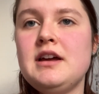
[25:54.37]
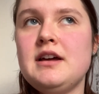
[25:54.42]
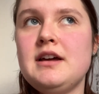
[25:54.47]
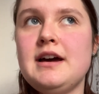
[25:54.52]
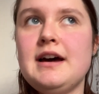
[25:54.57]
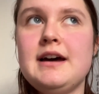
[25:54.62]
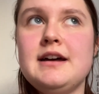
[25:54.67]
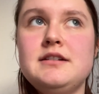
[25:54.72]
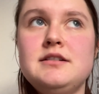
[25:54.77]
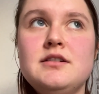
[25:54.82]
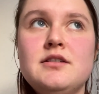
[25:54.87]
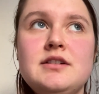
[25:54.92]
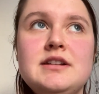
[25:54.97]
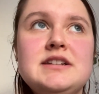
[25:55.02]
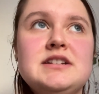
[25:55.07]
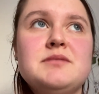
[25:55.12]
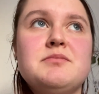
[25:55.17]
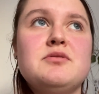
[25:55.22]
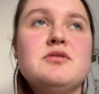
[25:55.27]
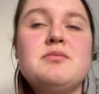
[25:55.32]

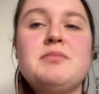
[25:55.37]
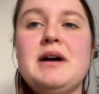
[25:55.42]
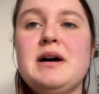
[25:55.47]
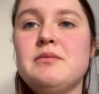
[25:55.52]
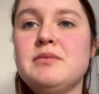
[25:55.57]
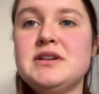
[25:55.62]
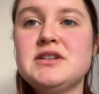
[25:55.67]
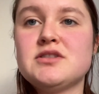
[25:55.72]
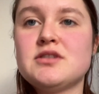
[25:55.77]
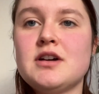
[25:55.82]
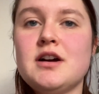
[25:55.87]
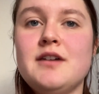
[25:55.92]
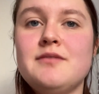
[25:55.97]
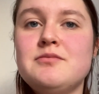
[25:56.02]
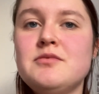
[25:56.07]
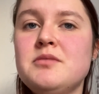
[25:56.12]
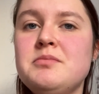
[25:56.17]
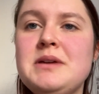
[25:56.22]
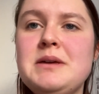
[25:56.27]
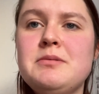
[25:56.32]
knowledgeable about witchcraft,
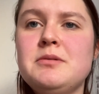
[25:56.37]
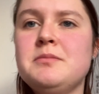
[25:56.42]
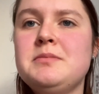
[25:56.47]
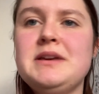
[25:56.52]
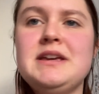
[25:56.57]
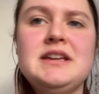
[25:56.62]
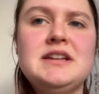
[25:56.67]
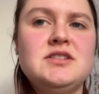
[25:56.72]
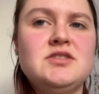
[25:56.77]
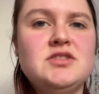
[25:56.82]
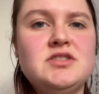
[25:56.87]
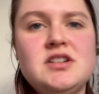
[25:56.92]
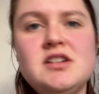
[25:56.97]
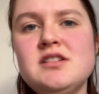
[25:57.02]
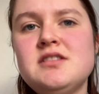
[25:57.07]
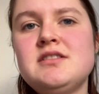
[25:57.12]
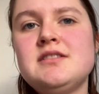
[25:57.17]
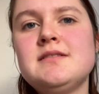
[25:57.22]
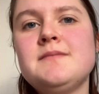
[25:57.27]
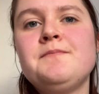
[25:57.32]
more people being
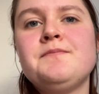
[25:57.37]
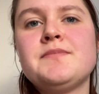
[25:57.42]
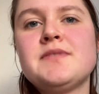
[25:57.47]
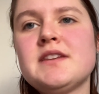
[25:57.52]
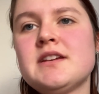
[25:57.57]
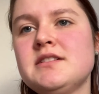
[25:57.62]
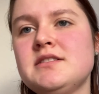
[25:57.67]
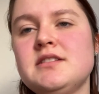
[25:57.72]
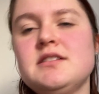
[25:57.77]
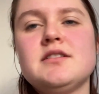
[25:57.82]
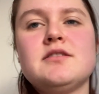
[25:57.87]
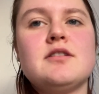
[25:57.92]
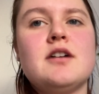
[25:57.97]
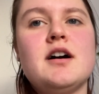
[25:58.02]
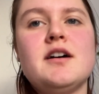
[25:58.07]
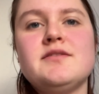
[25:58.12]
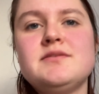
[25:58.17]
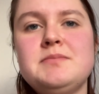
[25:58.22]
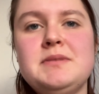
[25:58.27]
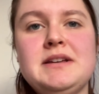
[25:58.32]
introduced to the
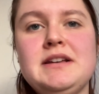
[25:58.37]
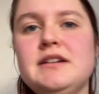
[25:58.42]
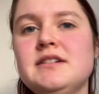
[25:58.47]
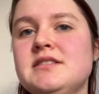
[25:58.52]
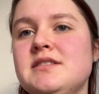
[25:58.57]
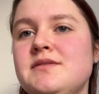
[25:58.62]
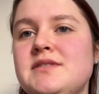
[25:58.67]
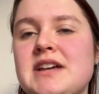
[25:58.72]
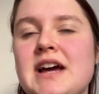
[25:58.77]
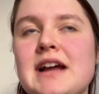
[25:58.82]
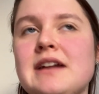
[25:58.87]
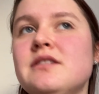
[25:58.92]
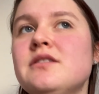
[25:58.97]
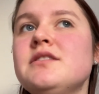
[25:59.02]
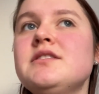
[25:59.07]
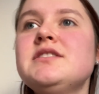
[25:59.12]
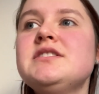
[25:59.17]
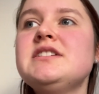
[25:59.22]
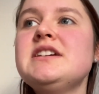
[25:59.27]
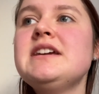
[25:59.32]
craft because of
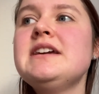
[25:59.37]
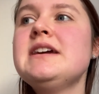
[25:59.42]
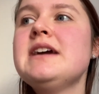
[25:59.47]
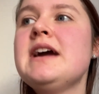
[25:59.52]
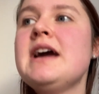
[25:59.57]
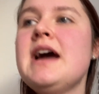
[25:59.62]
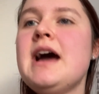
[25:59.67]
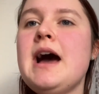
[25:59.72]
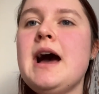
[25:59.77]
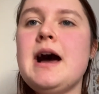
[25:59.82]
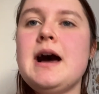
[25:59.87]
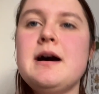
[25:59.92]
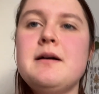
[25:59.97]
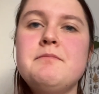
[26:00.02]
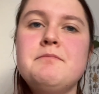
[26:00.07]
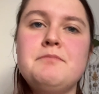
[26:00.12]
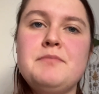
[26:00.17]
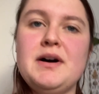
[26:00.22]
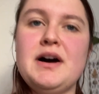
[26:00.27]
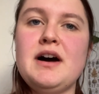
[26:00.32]
technology,
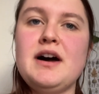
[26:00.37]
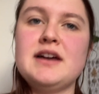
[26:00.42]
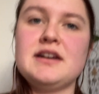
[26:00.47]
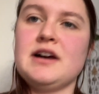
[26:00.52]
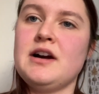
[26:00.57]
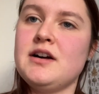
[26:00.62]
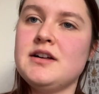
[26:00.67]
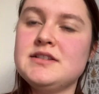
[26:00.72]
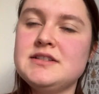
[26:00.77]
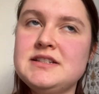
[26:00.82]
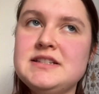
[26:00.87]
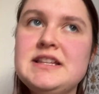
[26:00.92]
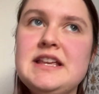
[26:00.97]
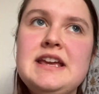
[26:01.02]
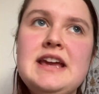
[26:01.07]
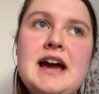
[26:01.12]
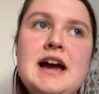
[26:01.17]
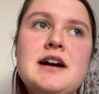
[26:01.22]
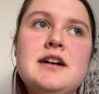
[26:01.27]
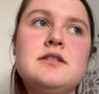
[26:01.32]
but I can't see
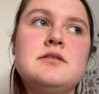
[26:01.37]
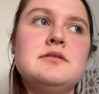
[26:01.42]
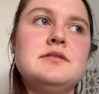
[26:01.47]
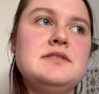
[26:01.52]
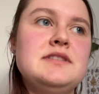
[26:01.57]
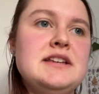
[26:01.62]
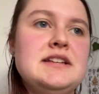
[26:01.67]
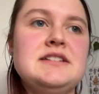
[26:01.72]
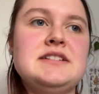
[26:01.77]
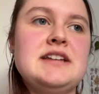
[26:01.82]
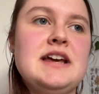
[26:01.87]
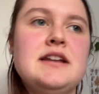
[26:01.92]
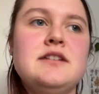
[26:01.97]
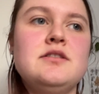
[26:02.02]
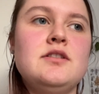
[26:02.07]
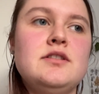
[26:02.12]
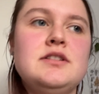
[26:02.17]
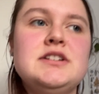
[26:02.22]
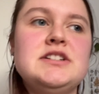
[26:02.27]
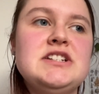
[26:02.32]
how this
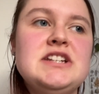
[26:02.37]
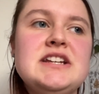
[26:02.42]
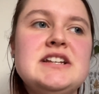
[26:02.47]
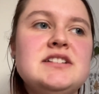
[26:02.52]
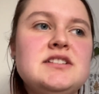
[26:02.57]
technology is